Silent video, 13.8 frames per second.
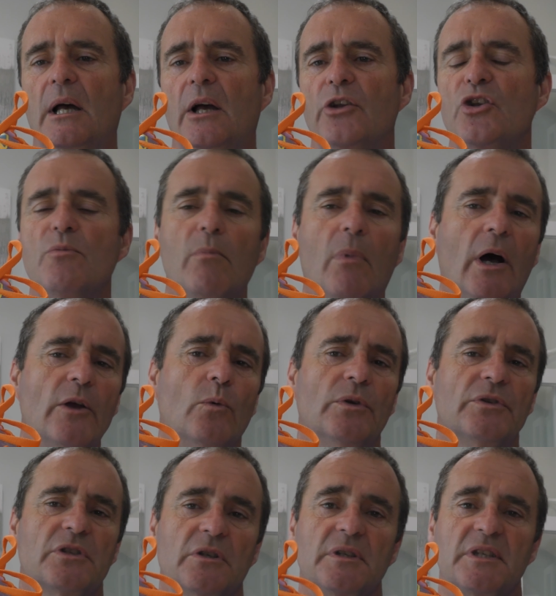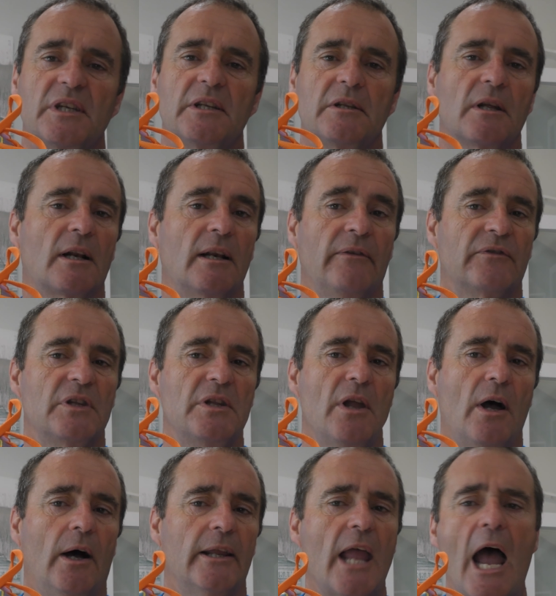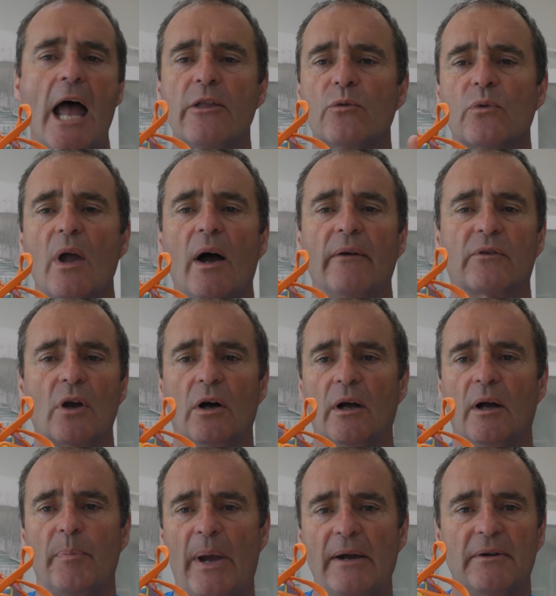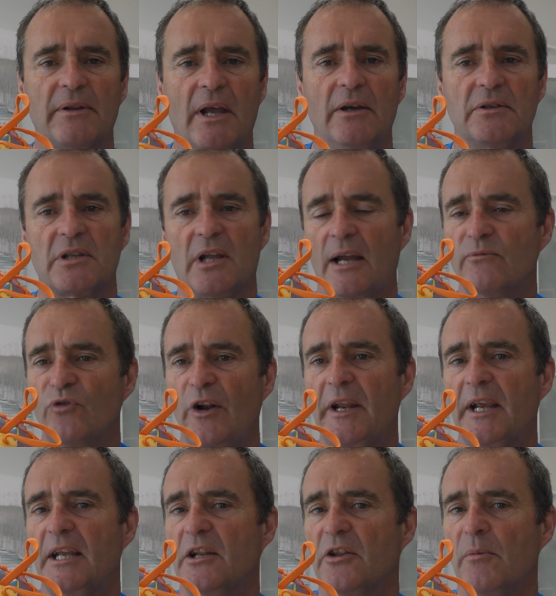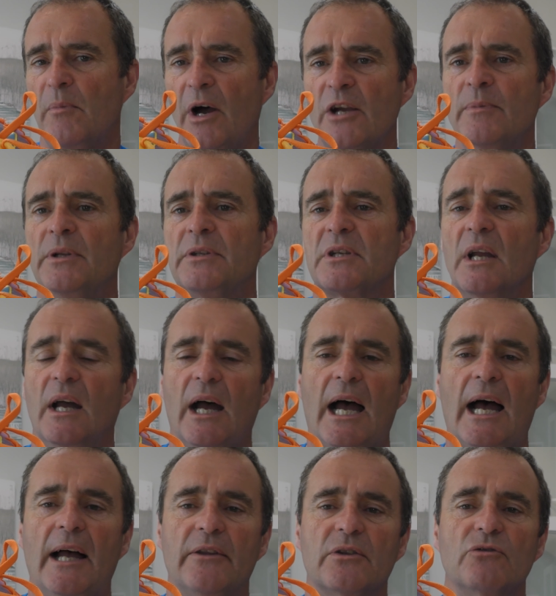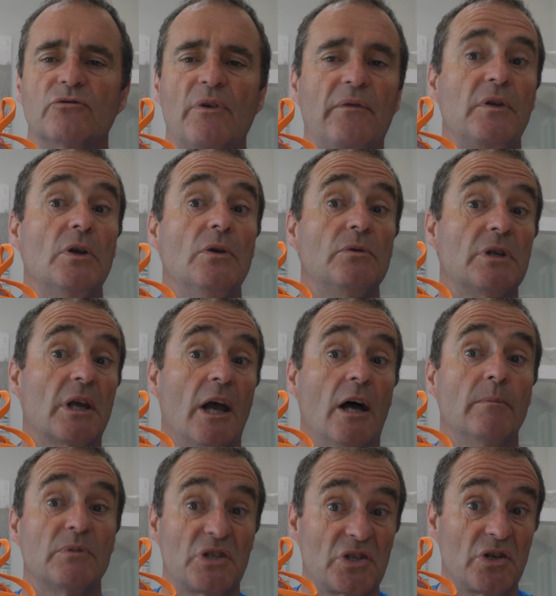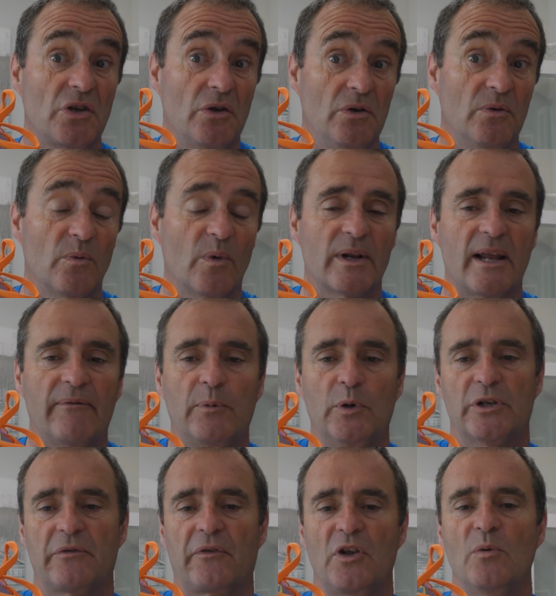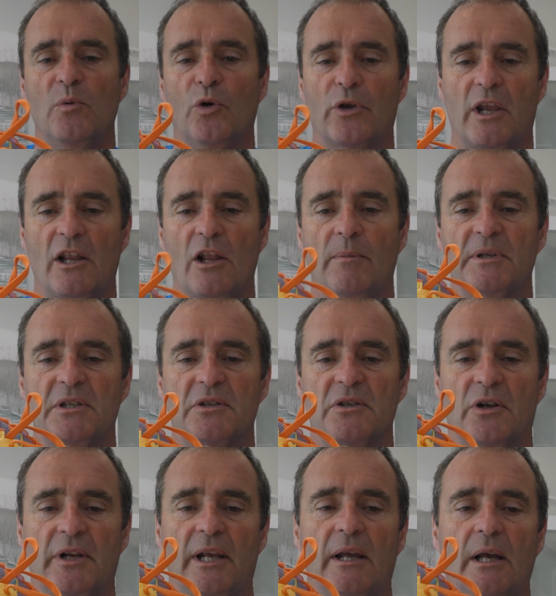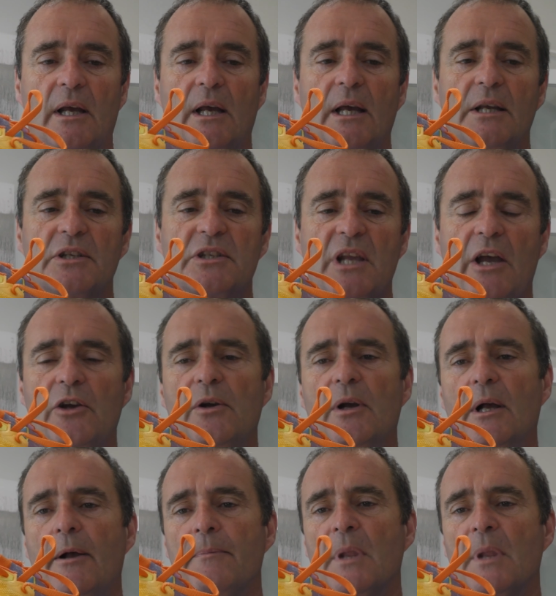you might want to consider the Clifton 9. And I've got a pair of those that I'm running in at the moment, and review to come soon when I've put a few more kilometers on it. So